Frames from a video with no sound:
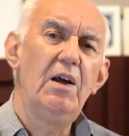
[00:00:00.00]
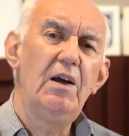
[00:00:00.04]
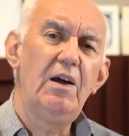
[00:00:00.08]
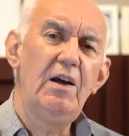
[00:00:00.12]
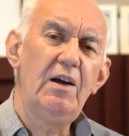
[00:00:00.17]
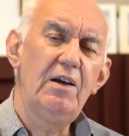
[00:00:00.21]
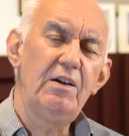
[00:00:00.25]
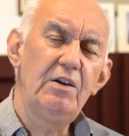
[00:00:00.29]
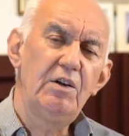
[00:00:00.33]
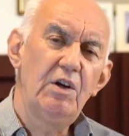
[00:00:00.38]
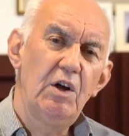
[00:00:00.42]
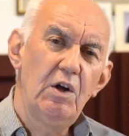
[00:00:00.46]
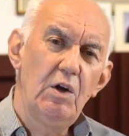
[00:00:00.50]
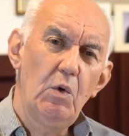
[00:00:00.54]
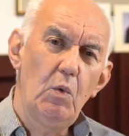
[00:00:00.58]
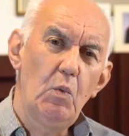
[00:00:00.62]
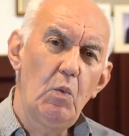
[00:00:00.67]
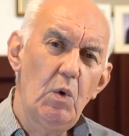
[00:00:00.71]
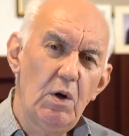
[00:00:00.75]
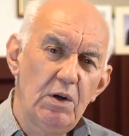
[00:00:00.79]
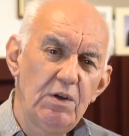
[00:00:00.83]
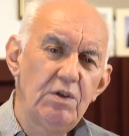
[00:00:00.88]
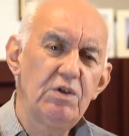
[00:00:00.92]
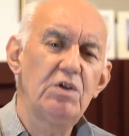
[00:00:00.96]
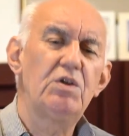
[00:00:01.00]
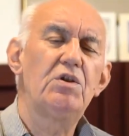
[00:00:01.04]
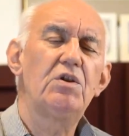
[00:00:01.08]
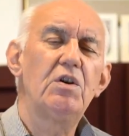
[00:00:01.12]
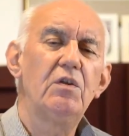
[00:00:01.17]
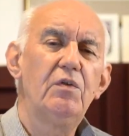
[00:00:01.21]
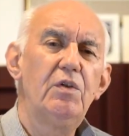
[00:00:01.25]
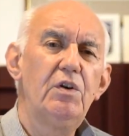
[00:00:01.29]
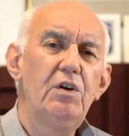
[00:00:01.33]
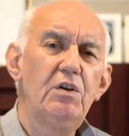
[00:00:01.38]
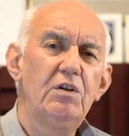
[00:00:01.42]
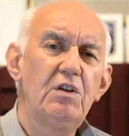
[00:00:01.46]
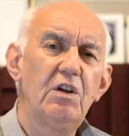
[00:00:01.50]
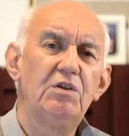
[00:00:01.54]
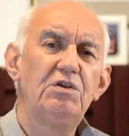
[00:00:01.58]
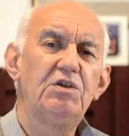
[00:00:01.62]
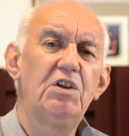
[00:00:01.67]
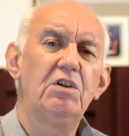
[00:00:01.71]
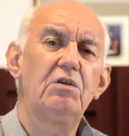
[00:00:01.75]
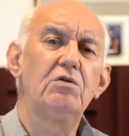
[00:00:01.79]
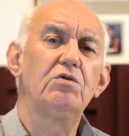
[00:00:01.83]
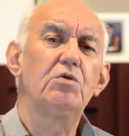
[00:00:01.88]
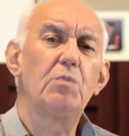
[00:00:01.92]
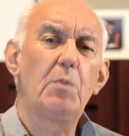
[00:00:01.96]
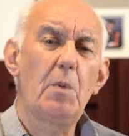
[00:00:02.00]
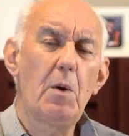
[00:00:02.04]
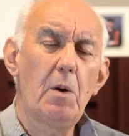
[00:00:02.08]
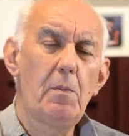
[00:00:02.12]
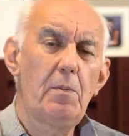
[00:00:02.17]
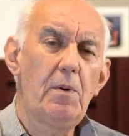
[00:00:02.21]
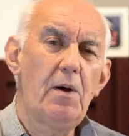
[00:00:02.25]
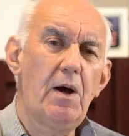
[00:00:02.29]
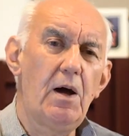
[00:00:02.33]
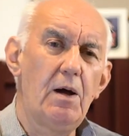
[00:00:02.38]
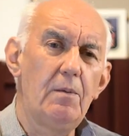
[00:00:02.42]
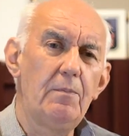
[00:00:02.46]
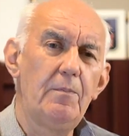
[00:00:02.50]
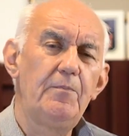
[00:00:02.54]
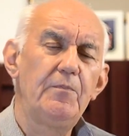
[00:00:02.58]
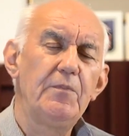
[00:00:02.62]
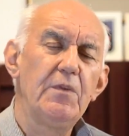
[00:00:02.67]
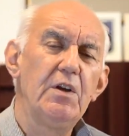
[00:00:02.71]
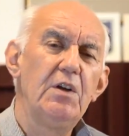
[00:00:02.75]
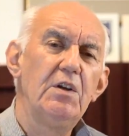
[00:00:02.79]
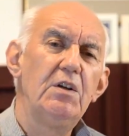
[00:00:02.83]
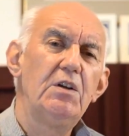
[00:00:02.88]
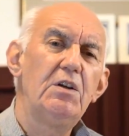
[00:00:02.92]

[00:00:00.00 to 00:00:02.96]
And once you've heard those signals pop up,